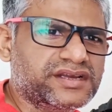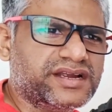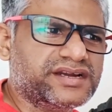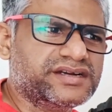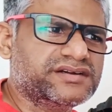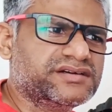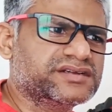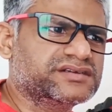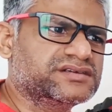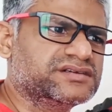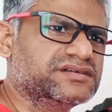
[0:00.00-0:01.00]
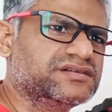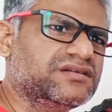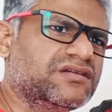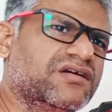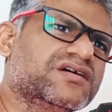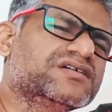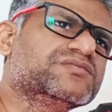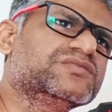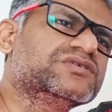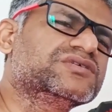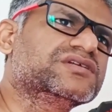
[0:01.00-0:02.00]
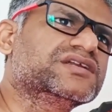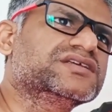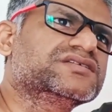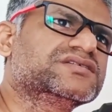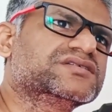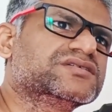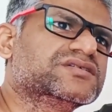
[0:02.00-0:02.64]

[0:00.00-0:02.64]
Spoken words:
and lot more less